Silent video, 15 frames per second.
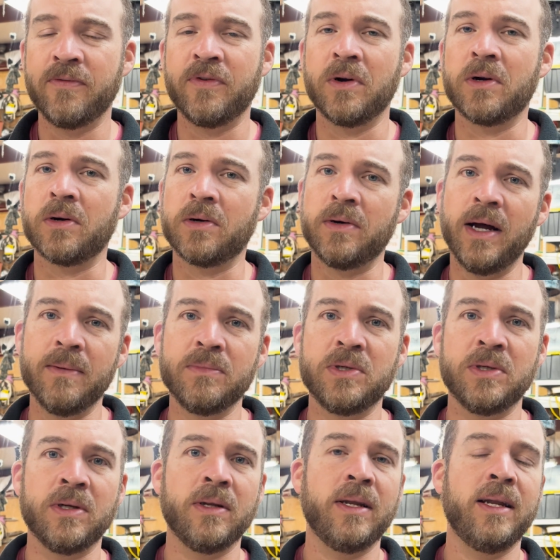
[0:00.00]
for
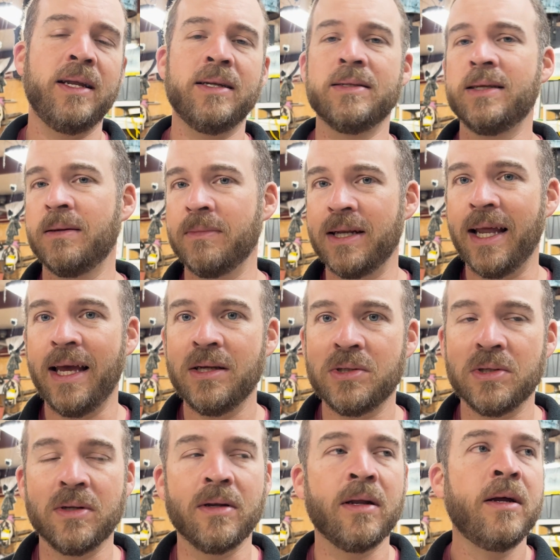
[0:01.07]
corruption and
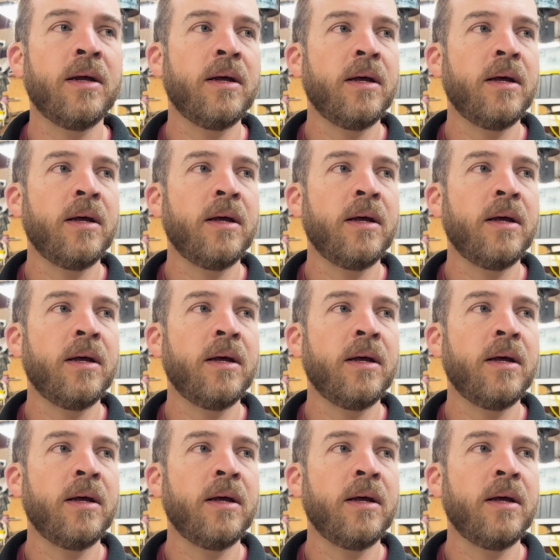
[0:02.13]
intimidation,